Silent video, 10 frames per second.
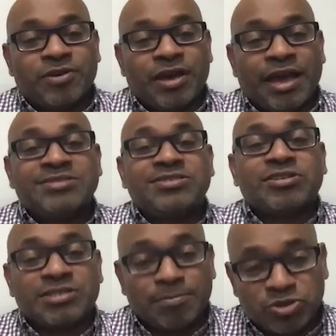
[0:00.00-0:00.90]
ACE
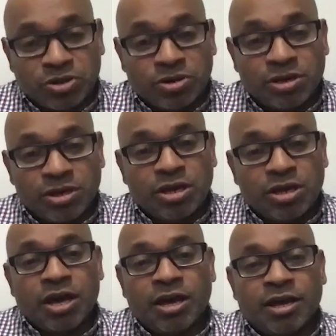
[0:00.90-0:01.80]
receptor
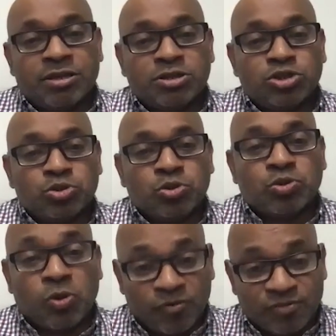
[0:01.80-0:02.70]
to
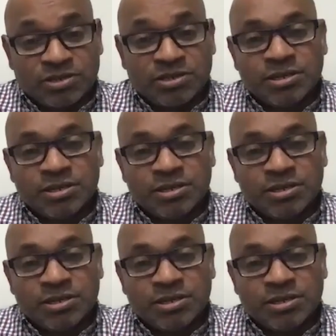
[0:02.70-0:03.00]
COVID.